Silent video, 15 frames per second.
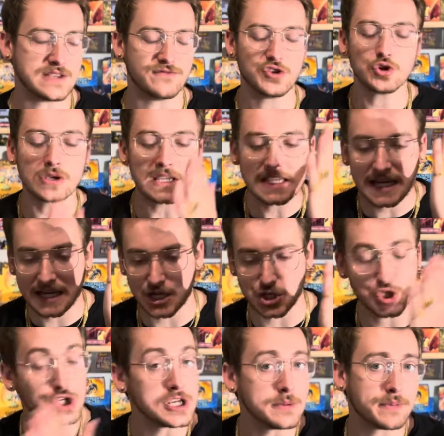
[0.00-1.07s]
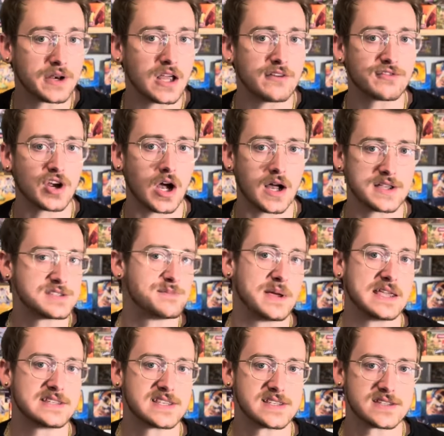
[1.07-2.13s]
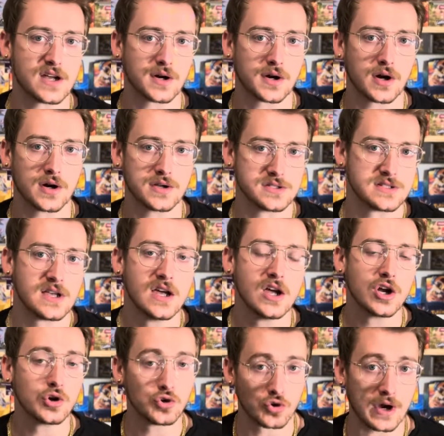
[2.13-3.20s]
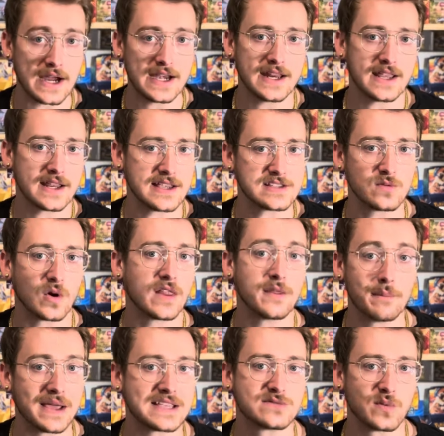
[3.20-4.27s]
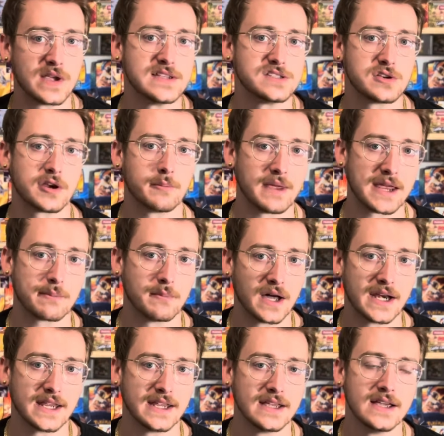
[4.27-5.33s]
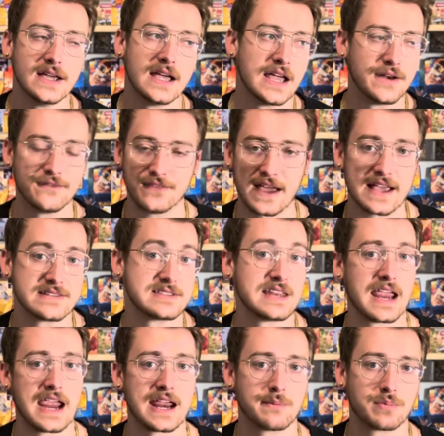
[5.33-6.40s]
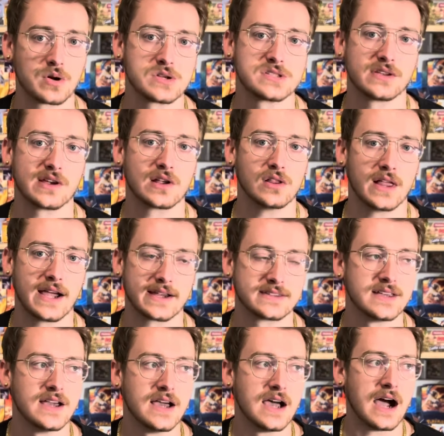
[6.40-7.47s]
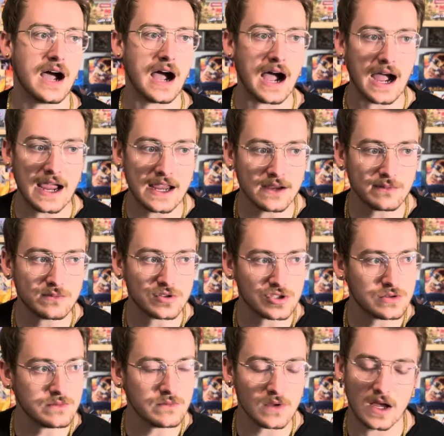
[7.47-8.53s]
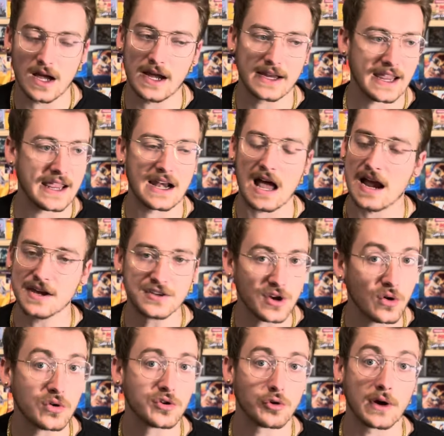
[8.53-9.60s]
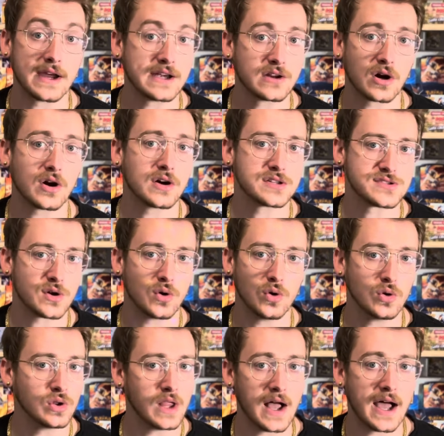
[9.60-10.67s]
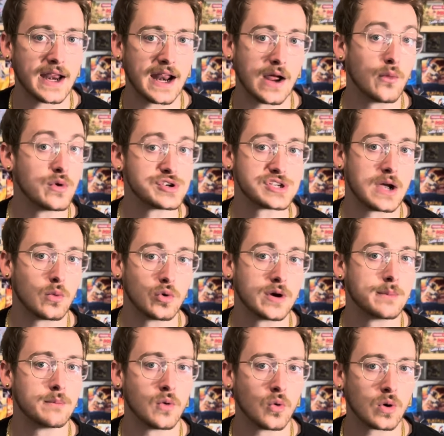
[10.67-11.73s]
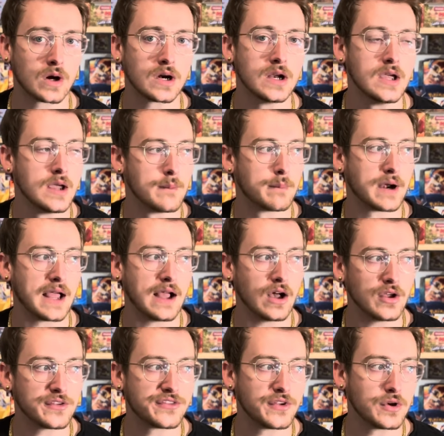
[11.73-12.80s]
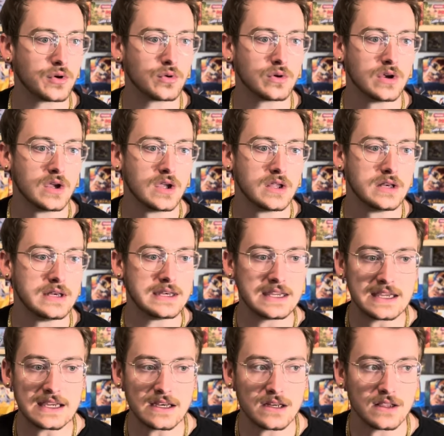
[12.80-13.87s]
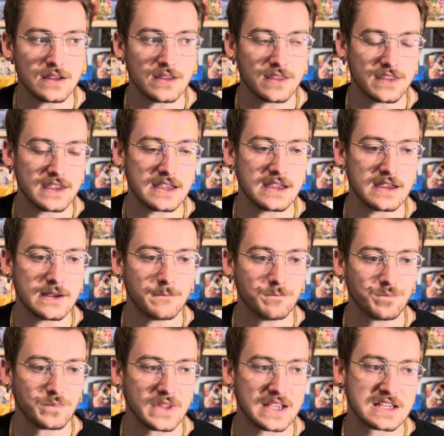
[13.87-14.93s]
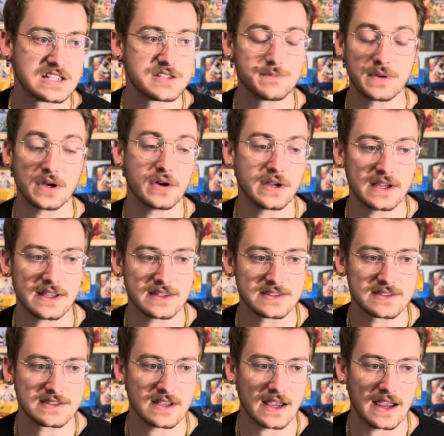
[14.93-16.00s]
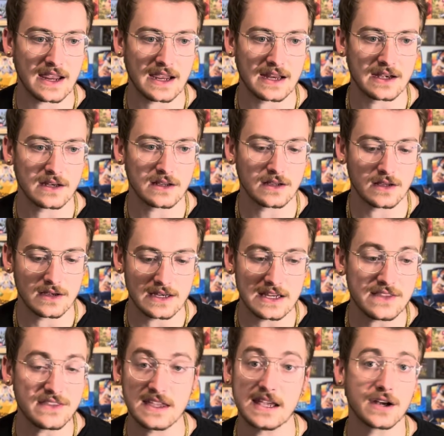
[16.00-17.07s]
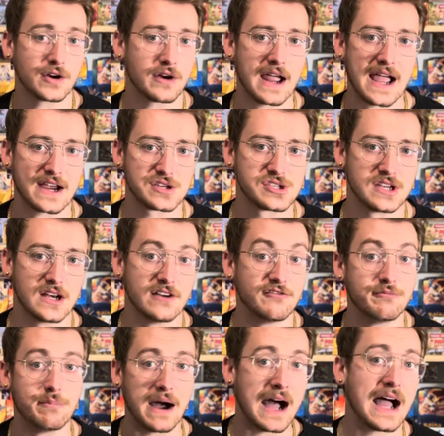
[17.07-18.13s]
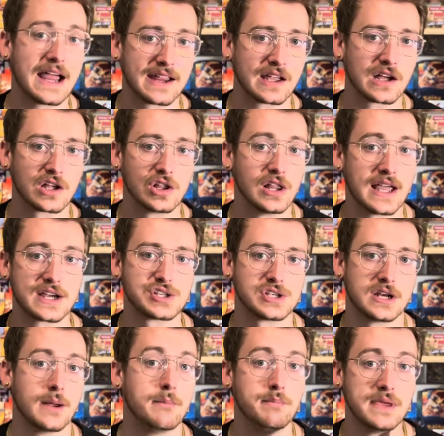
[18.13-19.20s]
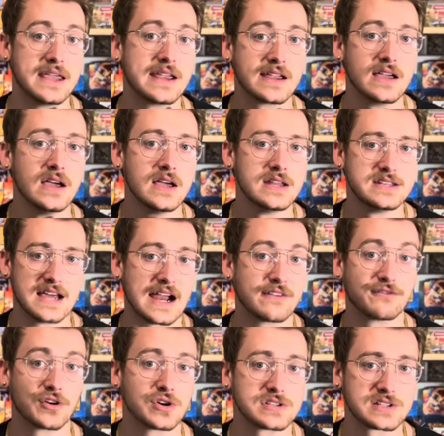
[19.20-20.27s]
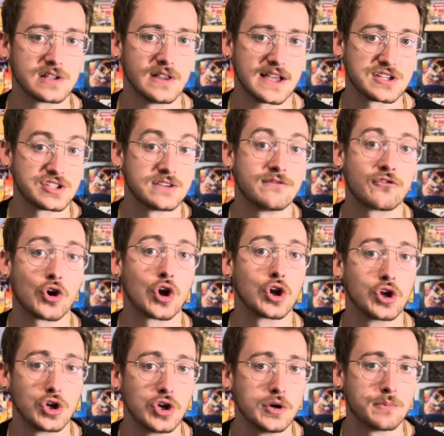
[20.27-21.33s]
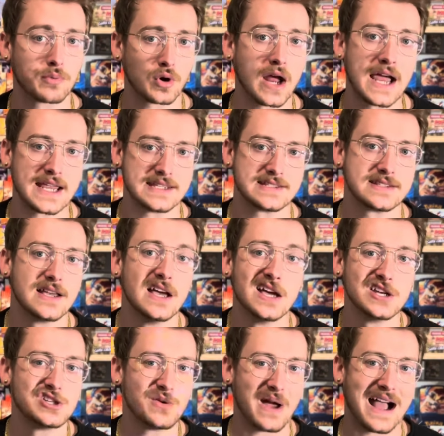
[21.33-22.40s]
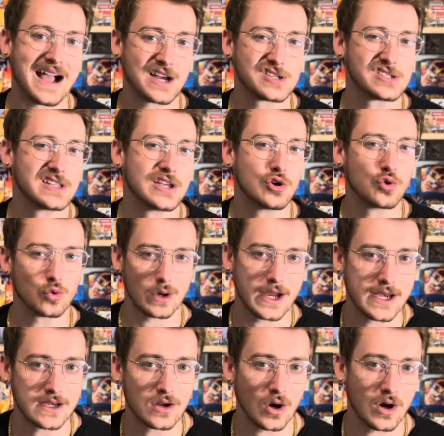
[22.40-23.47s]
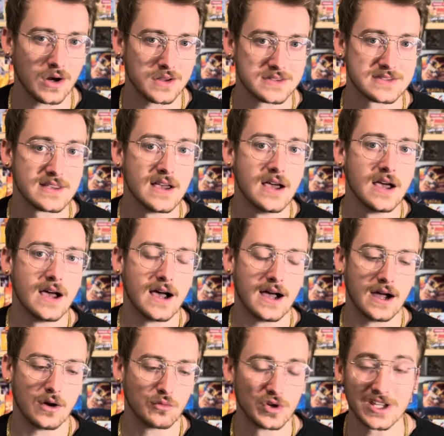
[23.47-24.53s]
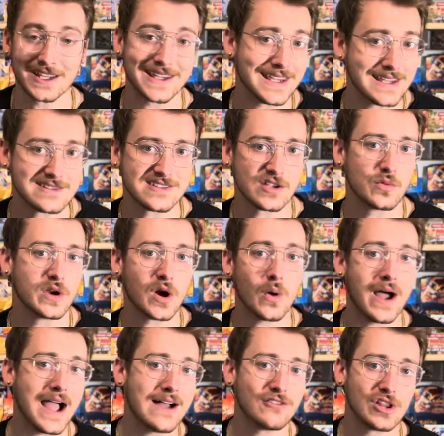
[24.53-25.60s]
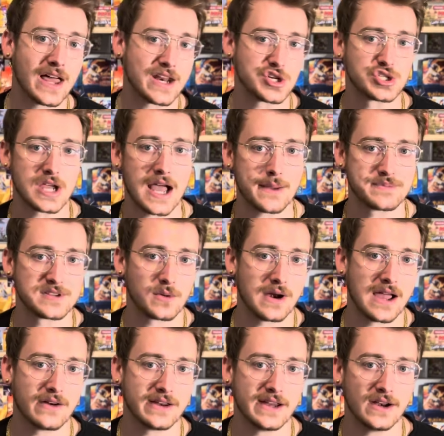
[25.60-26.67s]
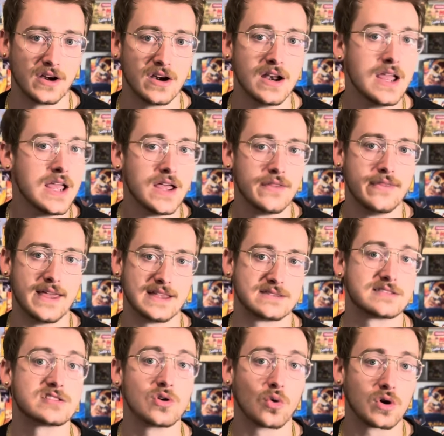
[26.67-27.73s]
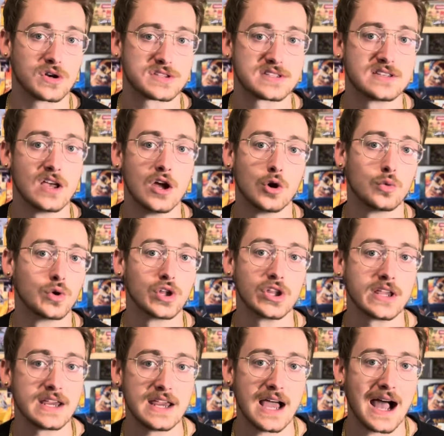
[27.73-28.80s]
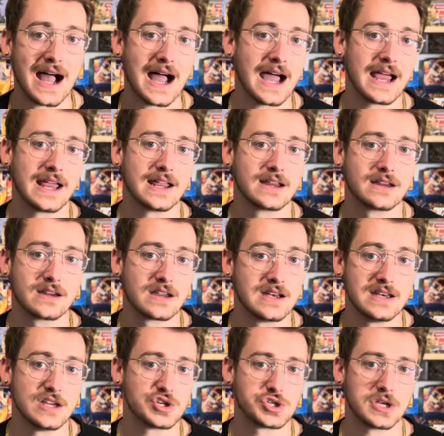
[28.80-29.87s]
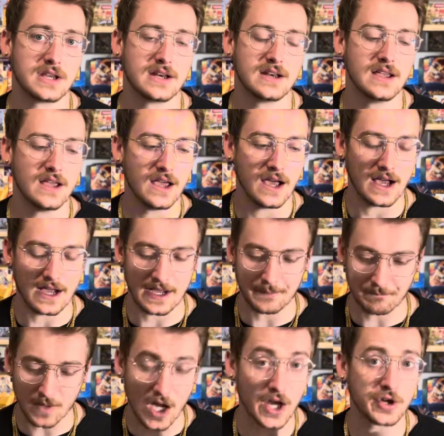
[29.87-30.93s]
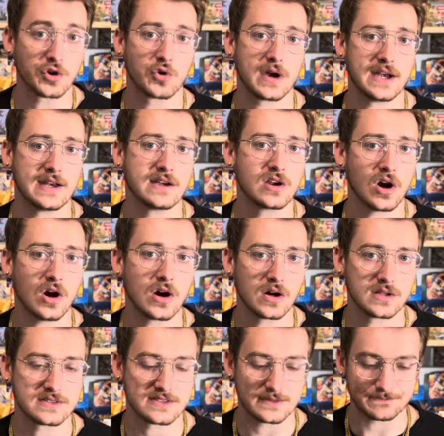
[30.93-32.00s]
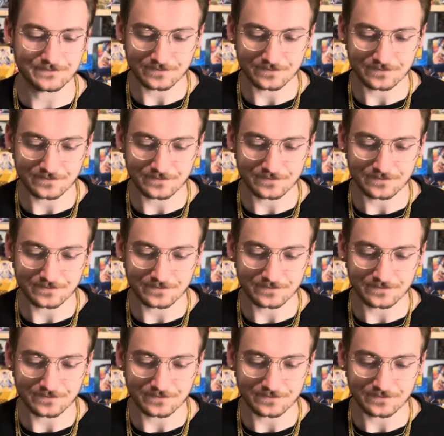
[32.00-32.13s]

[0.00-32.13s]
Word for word: If you can get a cheap enough cost basis on cards, grading is one of the best ways you can make money, invest, and personally collect. Again, I don't grade cards a whole lot. I wish I would more, but I also need the experience and need the interaction of buying a collection, a big diverse collection for a good price to actually grade cards really easily. We don't have a lot of shops around here that source really high condition ungraded cards.